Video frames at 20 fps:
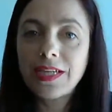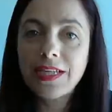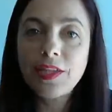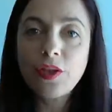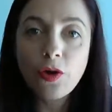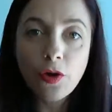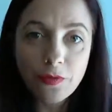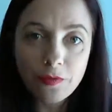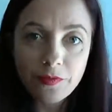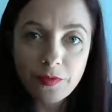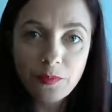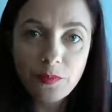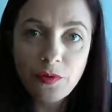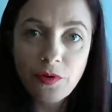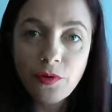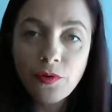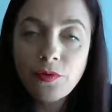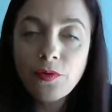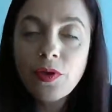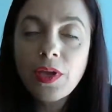Daily Coffee
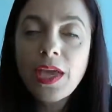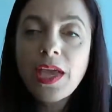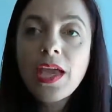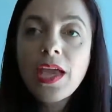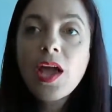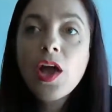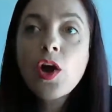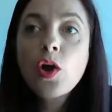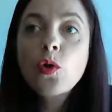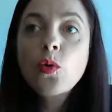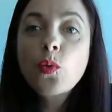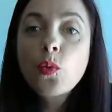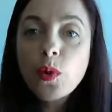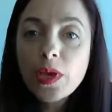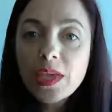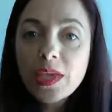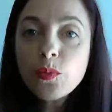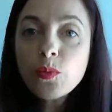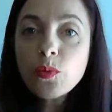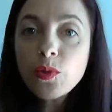Pro,
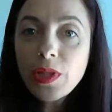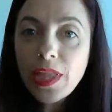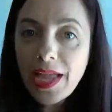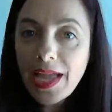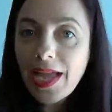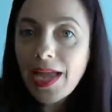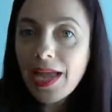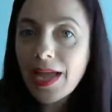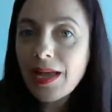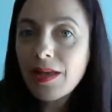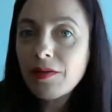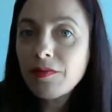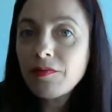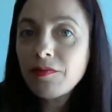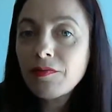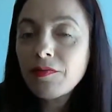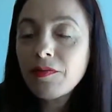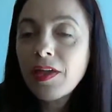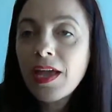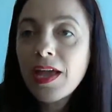we will
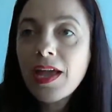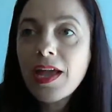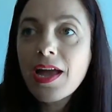have